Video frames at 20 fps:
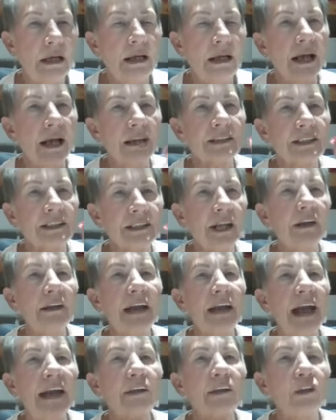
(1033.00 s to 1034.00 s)
a
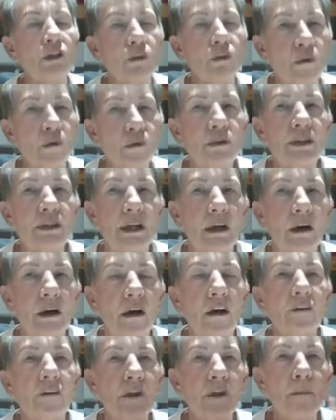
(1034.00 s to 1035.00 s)
son and a daughter
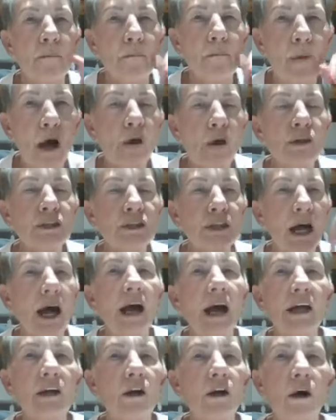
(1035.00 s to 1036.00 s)
of the most
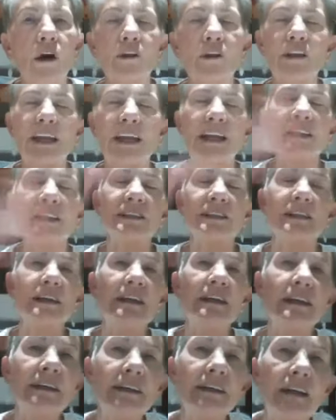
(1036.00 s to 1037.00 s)
high God. There is
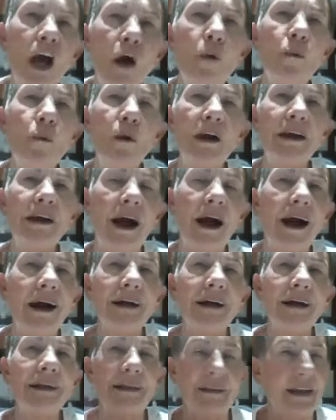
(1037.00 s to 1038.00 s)
no one
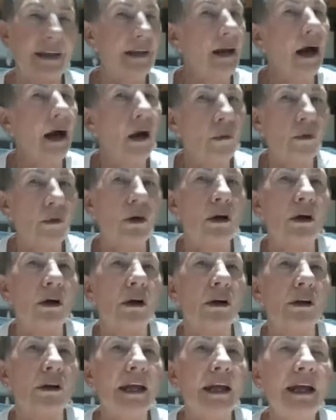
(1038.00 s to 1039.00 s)
higher than our
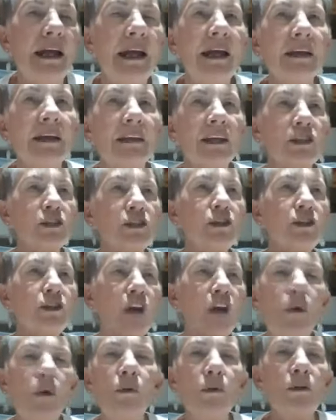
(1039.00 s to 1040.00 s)
God. There's
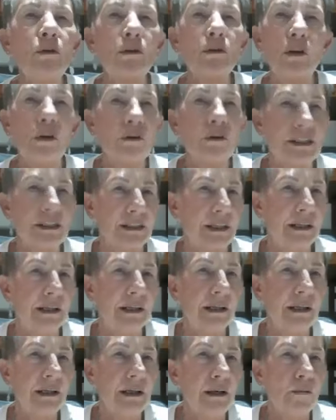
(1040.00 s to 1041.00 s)
no authority
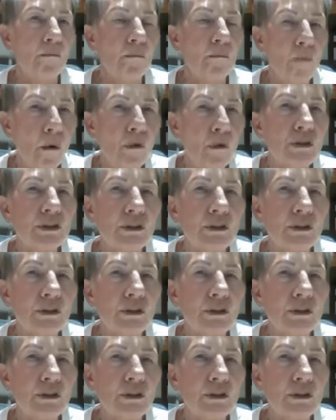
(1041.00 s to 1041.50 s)
more